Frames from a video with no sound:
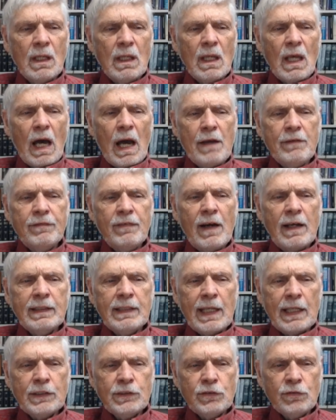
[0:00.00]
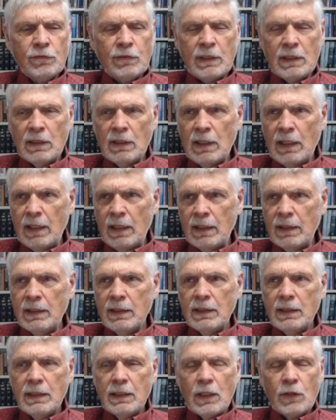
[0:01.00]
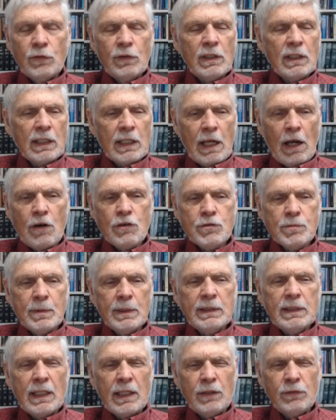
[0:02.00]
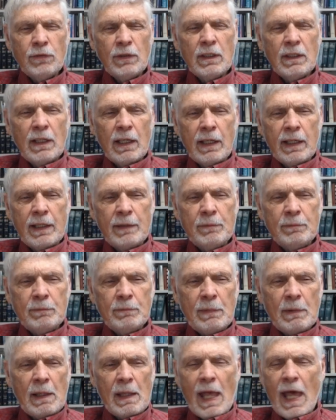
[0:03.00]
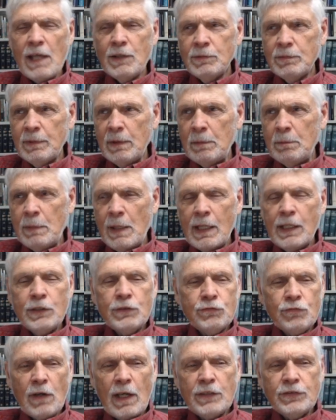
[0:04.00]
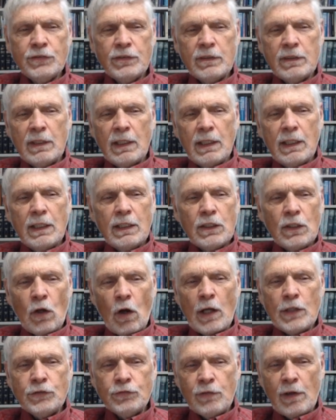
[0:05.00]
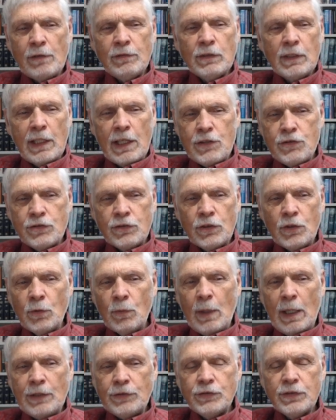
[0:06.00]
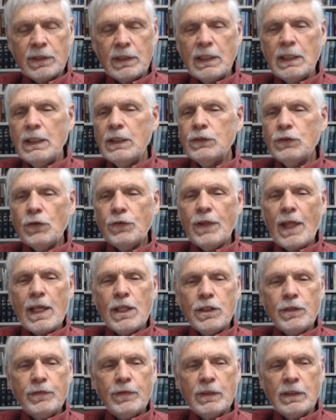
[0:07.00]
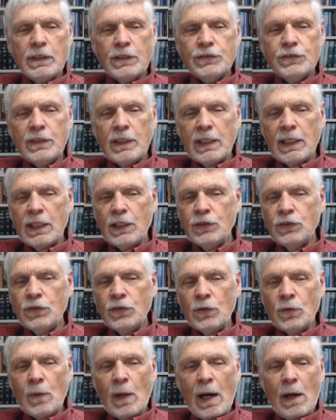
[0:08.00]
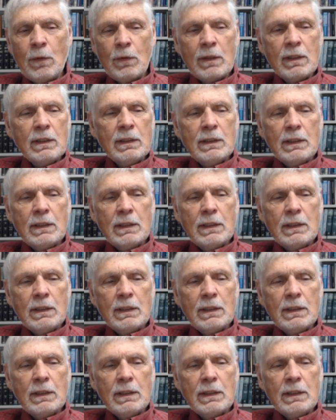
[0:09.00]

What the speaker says: I find that the real encouragement, and it helps me better trust God's revelation to us. So thank you for listening into our